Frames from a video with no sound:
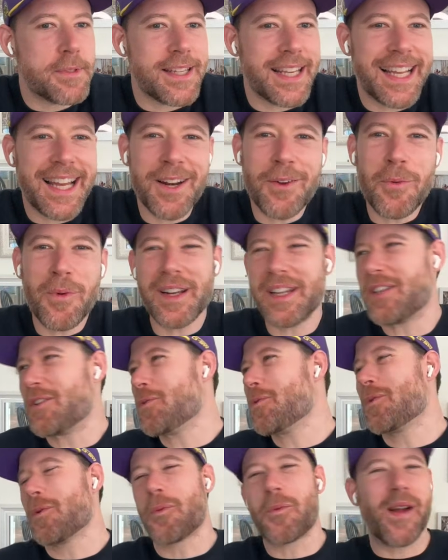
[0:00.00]
It's like I don't want to
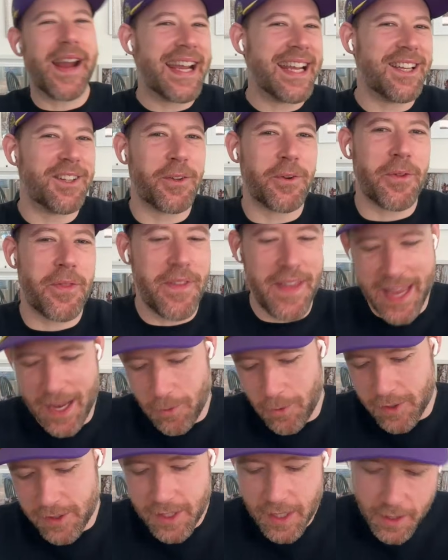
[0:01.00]
do the regular thing
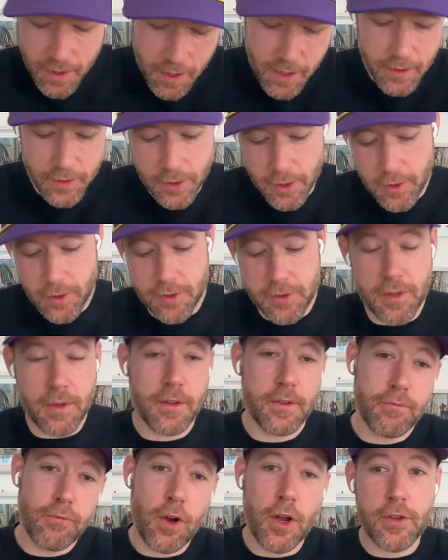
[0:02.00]
where it's like, oh, here's
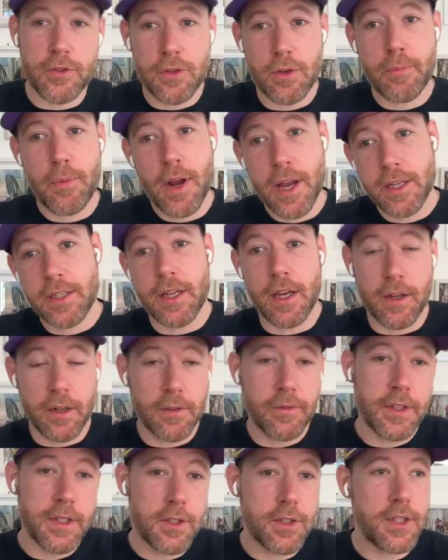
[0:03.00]
a roster breakdown
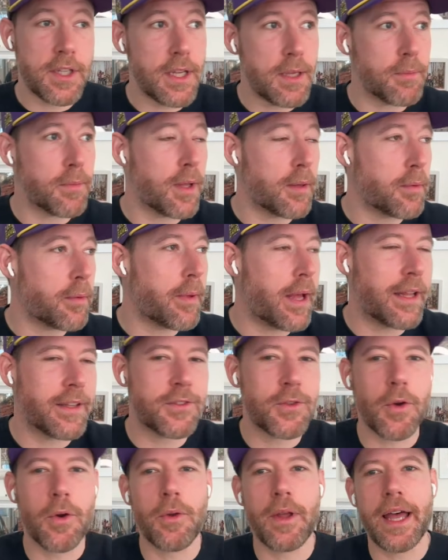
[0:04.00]
of each team, blah blah blah.
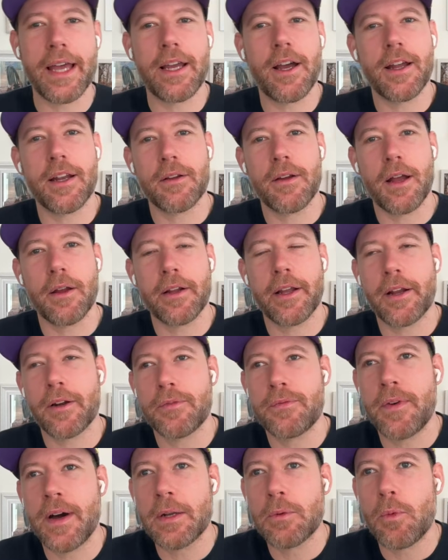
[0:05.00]
So I got a
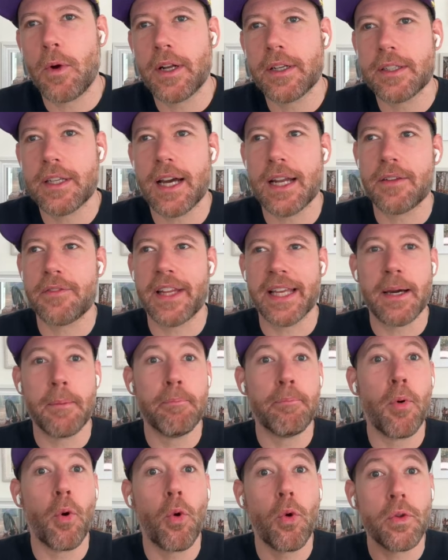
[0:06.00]
fun one, kind of like a
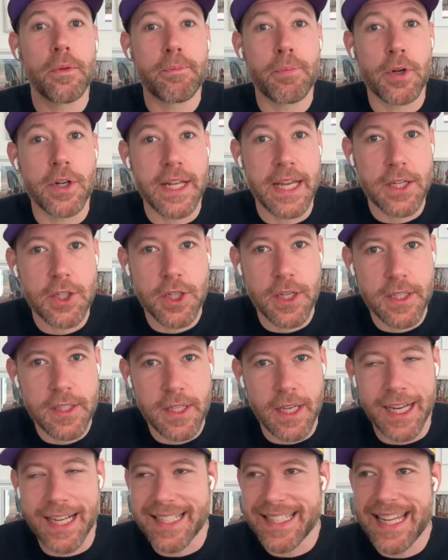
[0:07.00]
bold predictions.
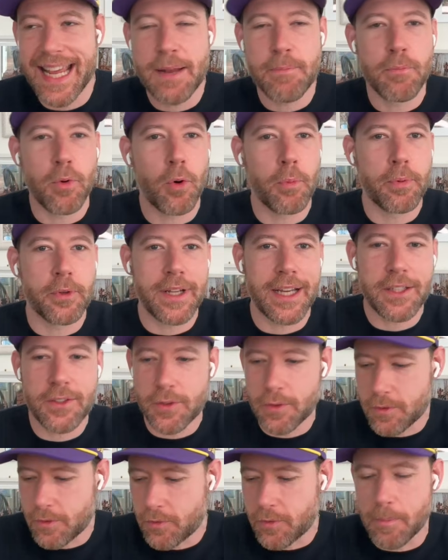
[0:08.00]
I got 10 bold
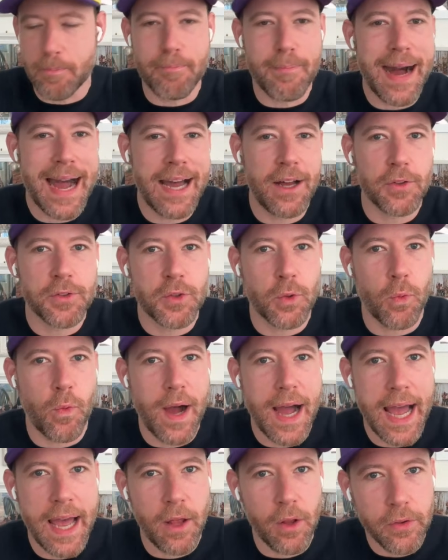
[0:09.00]
predictions from mild to
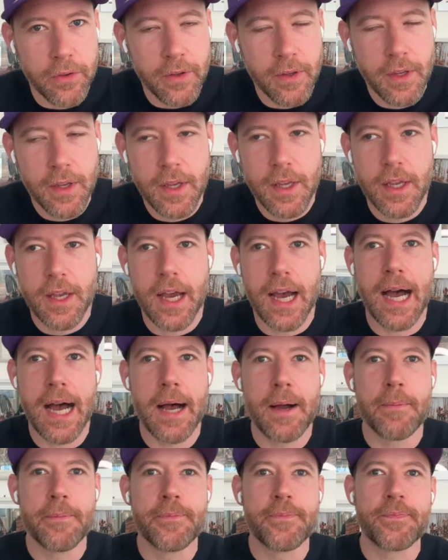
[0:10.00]
wild.
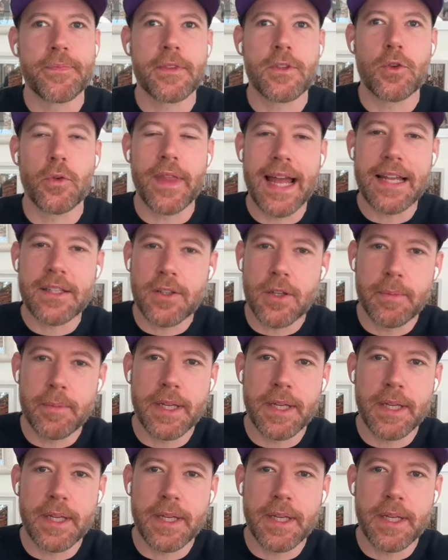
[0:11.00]
So that's going